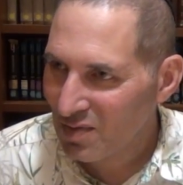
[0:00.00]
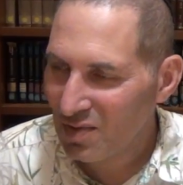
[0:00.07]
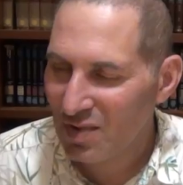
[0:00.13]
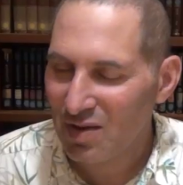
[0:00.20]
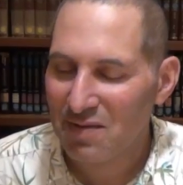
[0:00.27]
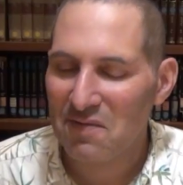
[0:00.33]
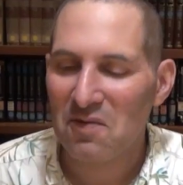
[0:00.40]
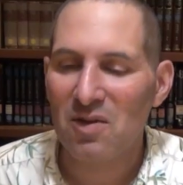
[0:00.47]

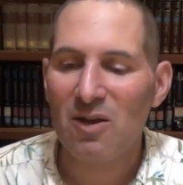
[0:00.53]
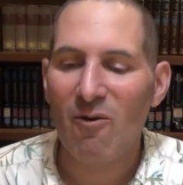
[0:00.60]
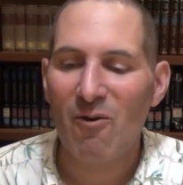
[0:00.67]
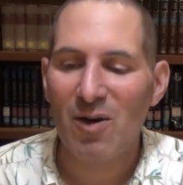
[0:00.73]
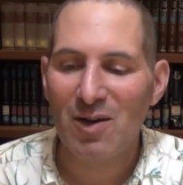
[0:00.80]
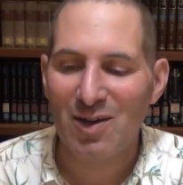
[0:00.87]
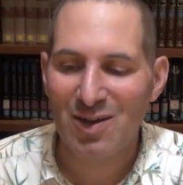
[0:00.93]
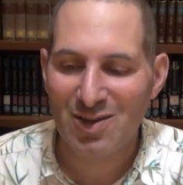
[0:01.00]
Right?
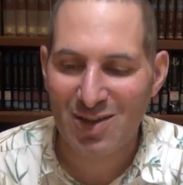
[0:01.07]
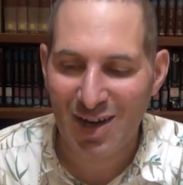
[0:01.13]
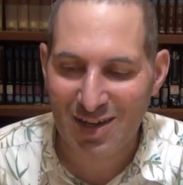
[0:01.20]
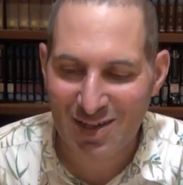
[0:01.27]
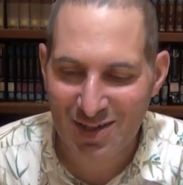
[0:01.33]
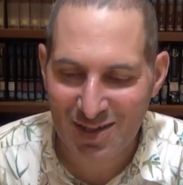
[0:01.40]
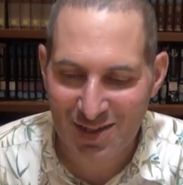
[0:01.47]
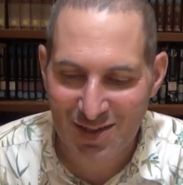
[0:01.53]
I
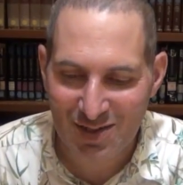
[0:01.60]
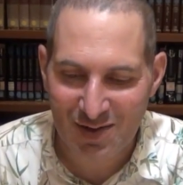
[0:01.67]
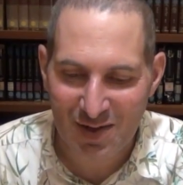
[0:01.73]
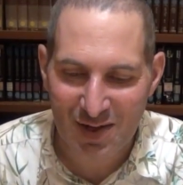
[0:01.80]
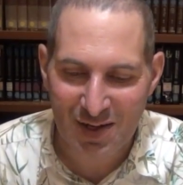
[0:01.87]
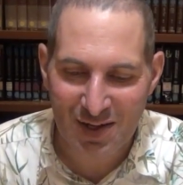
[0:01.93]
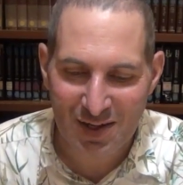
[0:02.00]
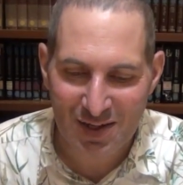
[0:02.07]
talked
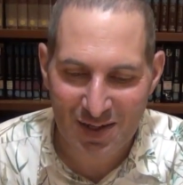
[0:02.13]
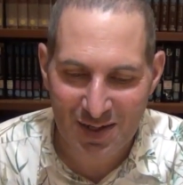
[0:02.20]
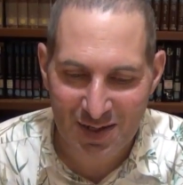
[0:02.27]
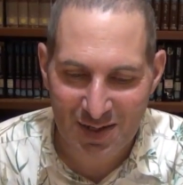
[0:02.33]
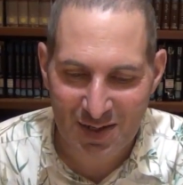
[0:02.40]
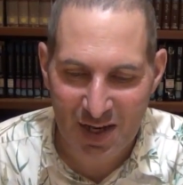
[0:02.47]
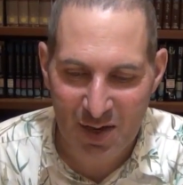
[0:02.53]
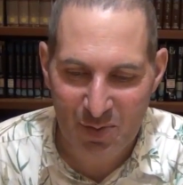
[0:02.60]
to an
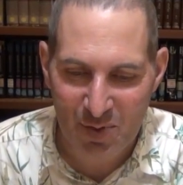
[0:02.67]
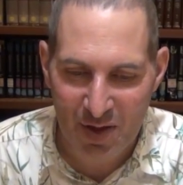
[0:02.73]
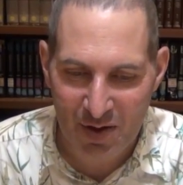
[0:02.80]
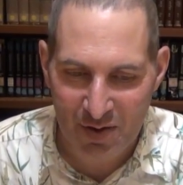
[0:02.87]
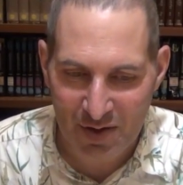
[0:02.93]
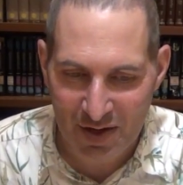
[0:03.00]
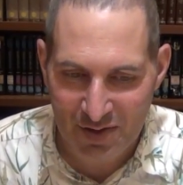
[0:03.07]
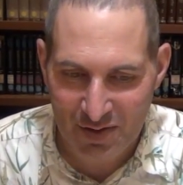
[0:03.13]
estate
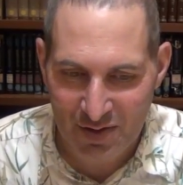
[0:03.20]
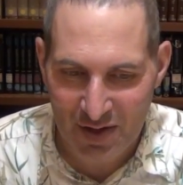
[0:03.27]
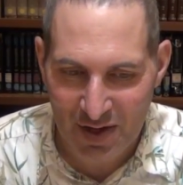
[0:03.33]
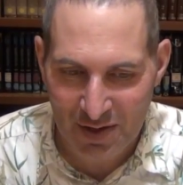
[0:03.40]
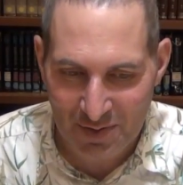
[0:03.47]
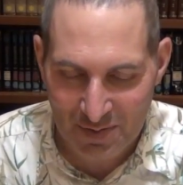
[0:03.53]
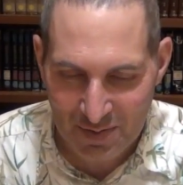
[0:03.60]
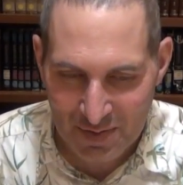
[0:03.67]
planner
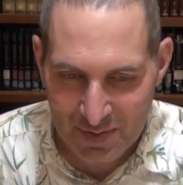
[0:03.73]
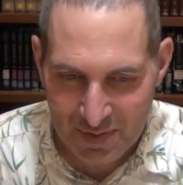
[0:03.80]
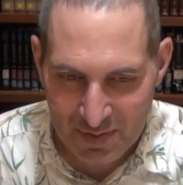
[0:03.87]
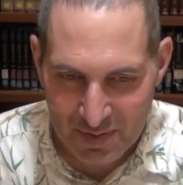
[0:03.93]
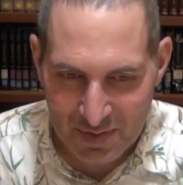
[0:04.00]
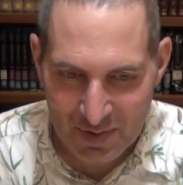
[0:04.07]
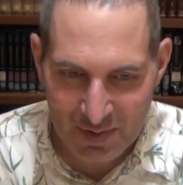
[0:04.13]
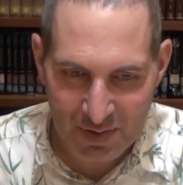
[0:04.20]
yesterday.
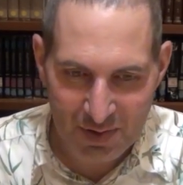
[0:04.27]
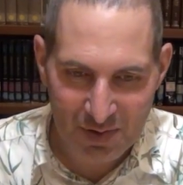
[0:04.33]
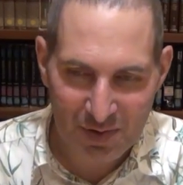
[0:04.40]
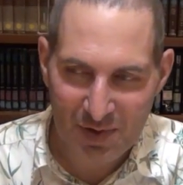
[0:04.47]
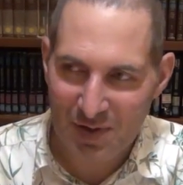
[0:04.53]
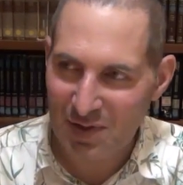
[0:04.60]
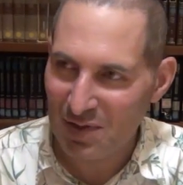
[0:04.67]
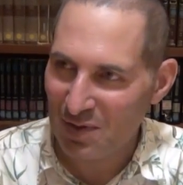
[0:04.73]
We were
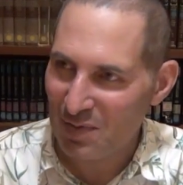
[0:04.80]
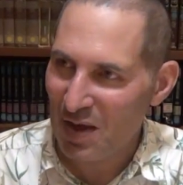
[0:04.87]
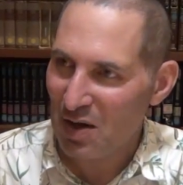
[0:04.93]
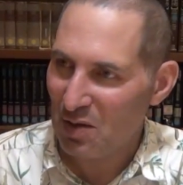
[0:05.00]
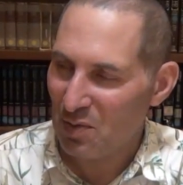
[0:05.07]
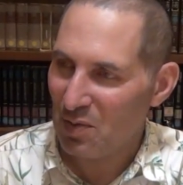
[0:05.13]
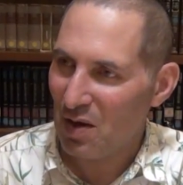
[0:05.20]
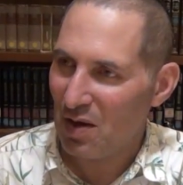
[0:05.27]
doing
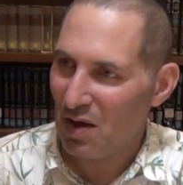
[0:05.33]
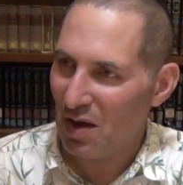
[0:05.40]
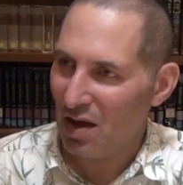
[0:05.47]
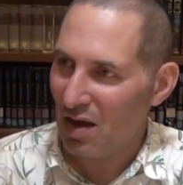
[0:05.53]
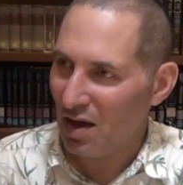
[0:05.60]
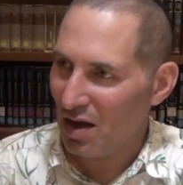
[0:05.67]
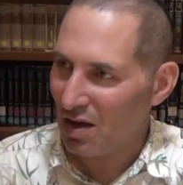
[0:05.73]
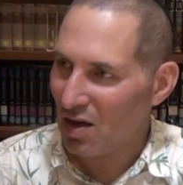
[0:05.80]
about
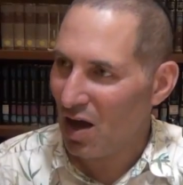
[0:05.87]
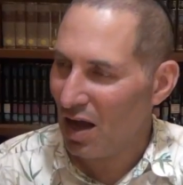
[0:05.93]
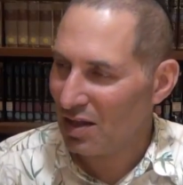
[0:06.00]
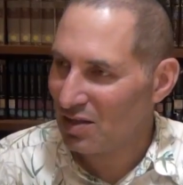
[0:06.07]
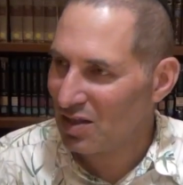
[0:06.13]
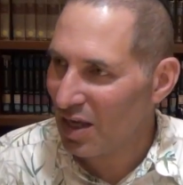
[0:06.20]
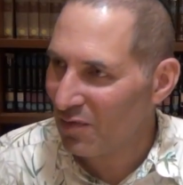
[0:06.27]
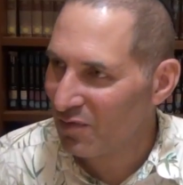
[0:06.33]
a
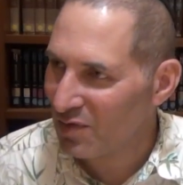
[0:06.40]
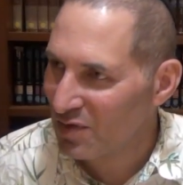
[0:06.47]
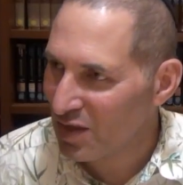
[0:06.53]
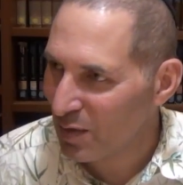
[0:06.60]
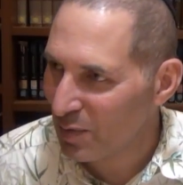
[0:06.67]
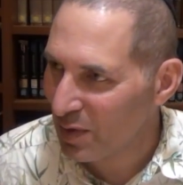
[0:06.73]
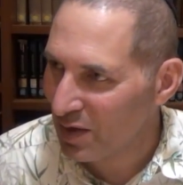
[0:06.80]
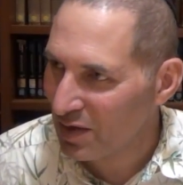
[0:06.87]
concept for
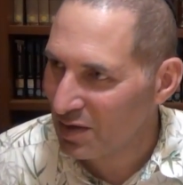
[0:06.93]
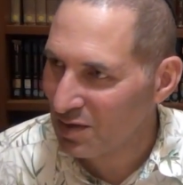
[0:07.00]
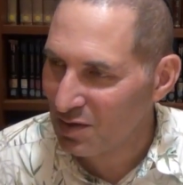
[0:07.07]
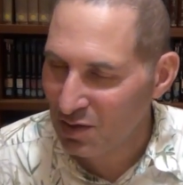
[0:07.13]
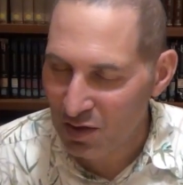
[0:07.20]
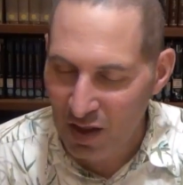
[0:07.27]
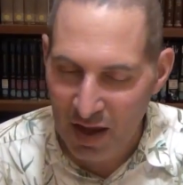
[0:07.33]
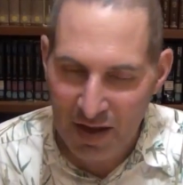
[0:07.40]
some of his
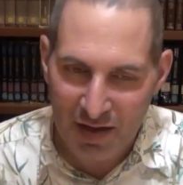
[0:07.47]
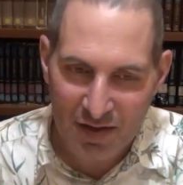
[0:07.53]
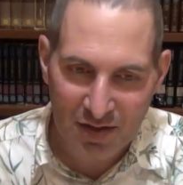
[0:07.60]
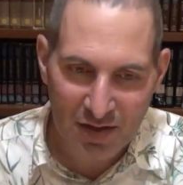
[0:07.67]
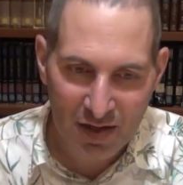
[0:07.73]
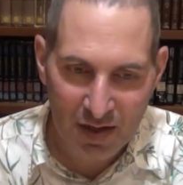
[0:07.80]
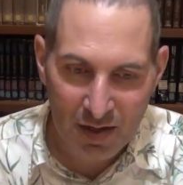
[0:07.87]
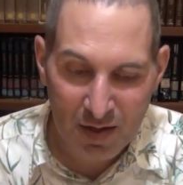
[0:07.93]

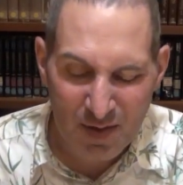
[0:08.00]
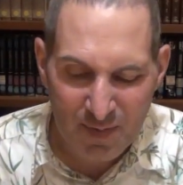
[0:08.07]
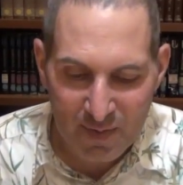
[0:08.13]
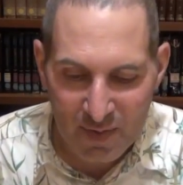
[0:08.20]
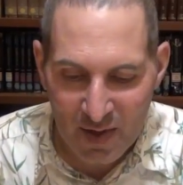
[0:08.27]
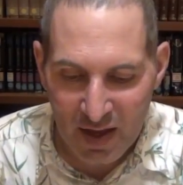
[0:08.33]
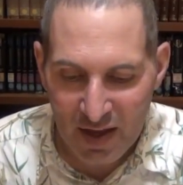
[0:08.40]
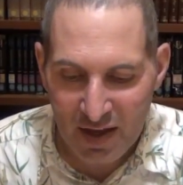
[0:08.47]
clients.
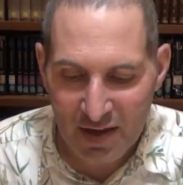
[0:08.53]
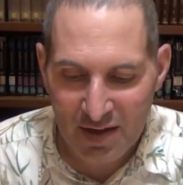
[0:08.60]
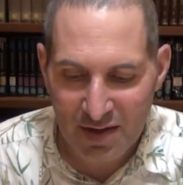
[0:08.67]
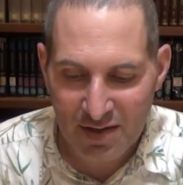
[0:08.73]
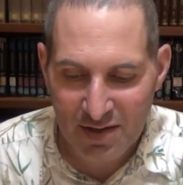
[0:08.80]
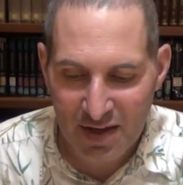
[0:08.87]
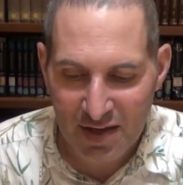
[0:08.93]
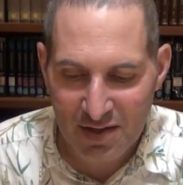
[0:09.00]
And
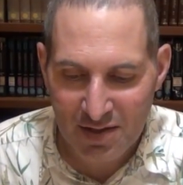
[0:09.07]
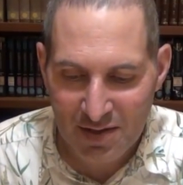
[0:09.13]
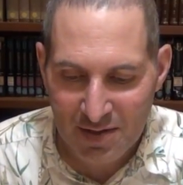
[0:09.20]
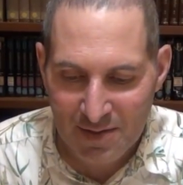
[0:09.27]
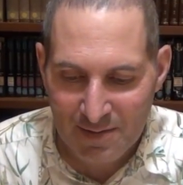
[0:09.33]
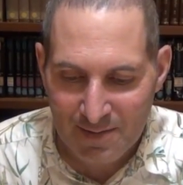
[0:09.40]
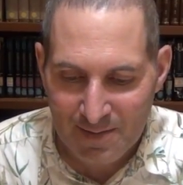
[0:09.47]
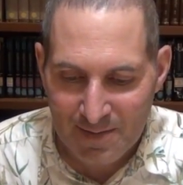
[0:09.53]
he says,
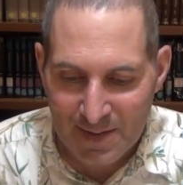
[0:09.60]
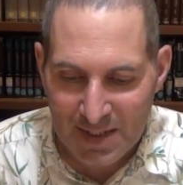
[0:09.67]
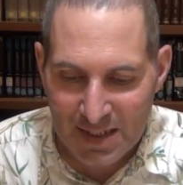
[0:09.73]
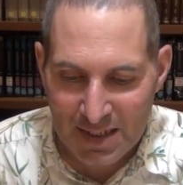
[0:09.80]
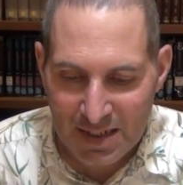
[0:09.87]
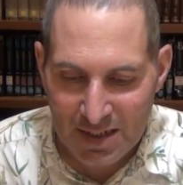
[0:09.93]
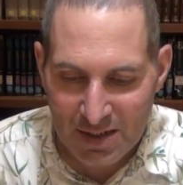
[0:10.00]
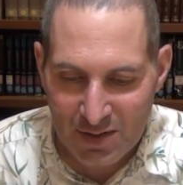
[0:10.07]

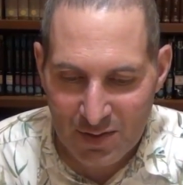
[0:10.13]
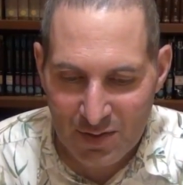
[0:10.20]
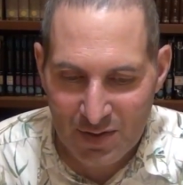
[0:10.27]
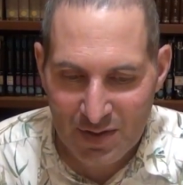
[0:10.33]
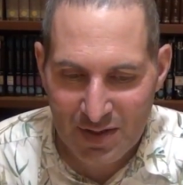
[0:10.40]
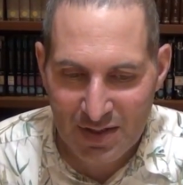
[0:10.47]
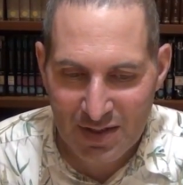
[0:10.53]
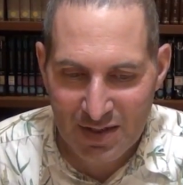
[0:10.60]

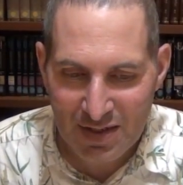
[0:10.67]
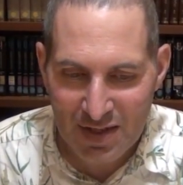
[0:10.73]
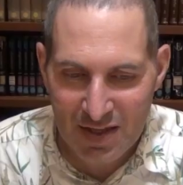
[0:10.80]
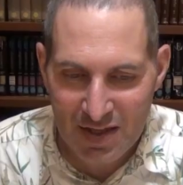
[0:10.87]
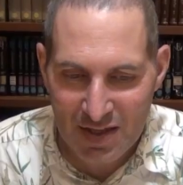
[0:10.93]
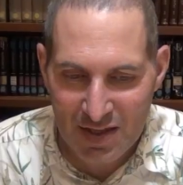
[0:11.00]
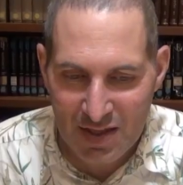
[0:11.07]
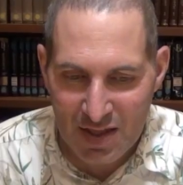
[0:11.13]

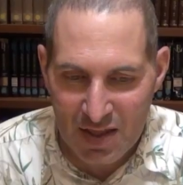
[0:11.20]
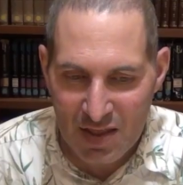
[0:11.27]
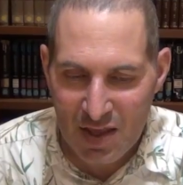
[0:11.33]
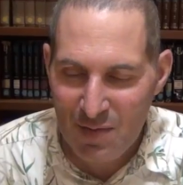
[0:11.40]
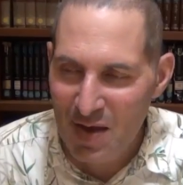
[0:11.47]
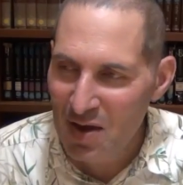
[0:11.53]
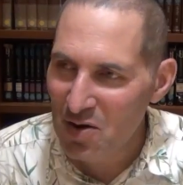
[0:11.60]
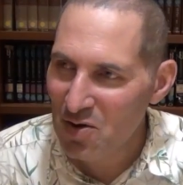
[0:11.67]

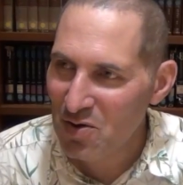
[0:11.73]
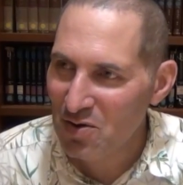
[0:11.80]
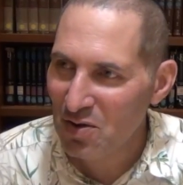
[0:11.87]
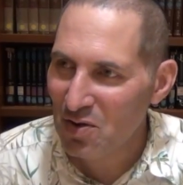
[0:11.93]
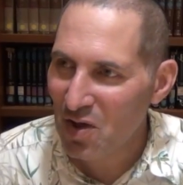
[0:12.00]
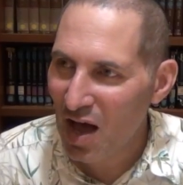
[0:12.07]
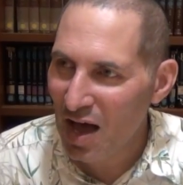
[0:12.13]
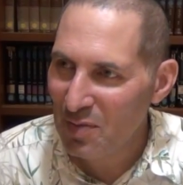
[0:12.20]
they may earn a
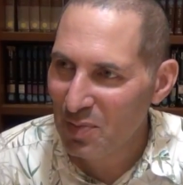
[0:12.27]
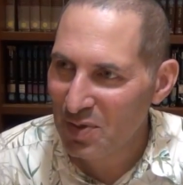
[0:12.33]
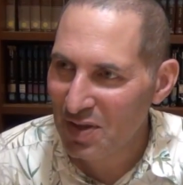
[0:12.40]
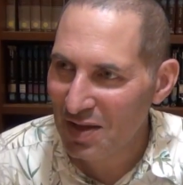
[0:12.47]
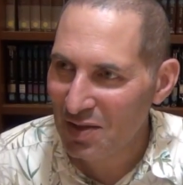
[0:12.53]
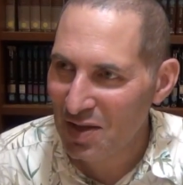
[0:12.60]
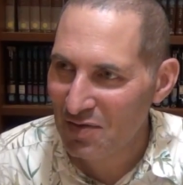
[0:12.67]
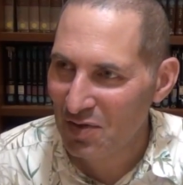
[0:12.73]
lot, but
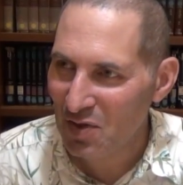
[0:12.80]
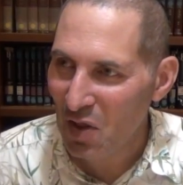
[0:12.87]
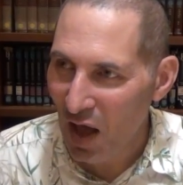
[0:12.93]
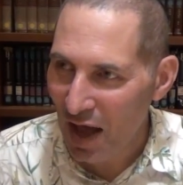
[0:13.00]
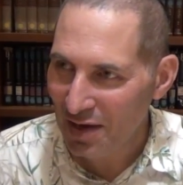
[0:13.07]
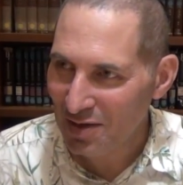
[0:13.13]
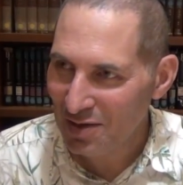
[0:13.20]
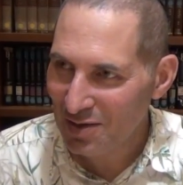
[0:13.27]
they live a
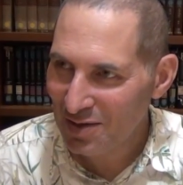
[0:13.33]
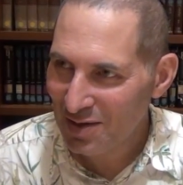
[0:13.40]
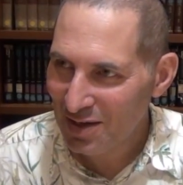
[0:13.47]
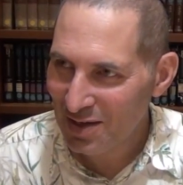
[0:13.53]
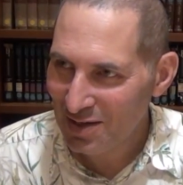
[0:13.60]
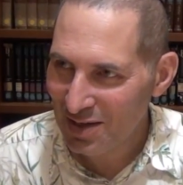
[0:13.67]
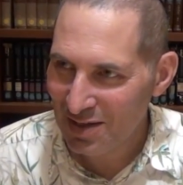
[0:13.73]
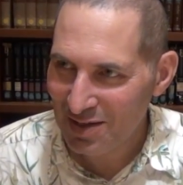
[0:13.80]
lot.
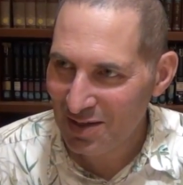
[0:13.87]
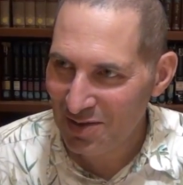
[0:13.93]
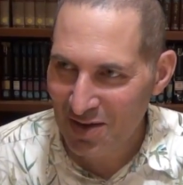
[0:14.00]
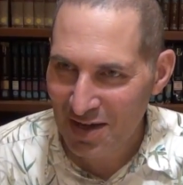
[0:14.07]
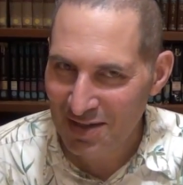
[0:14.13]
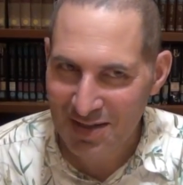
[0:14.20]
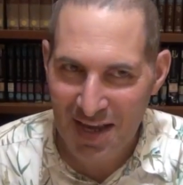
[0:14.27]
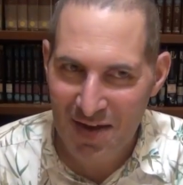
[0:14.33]
He says they're
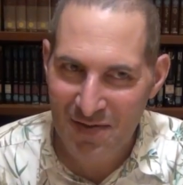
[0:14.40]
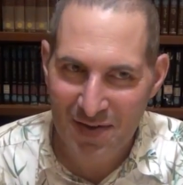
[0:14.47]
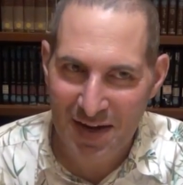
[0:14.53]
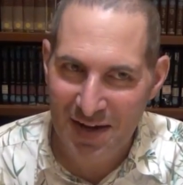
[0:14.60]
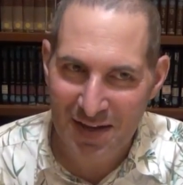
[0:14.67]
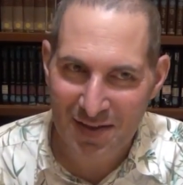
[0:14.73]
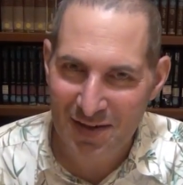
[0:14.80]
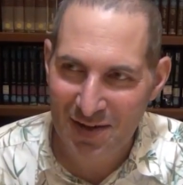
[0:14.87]
not saving
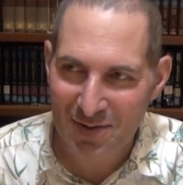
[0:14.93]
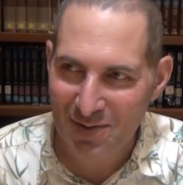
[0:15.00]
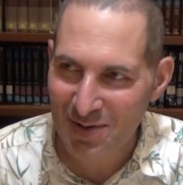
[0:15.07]
anything.